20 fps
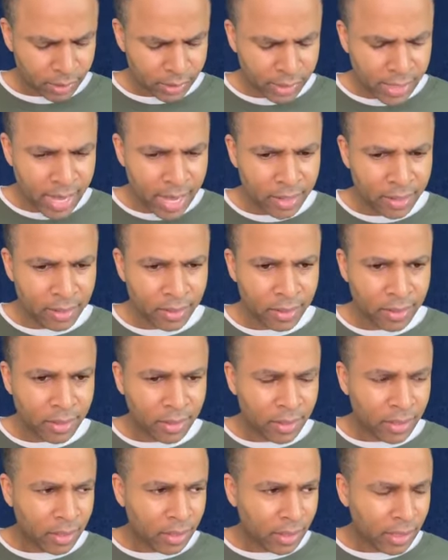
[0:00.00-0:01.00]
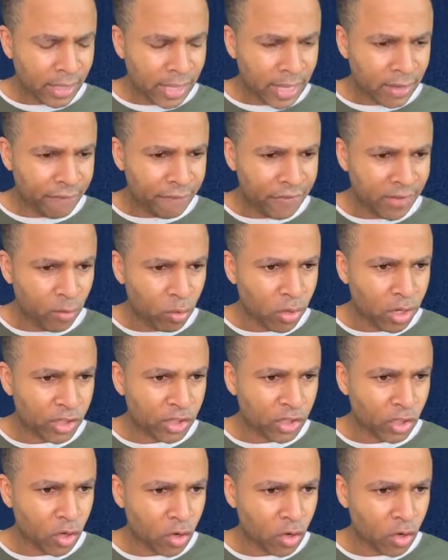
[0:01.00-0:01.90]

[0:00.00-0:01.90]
Yet, if he would have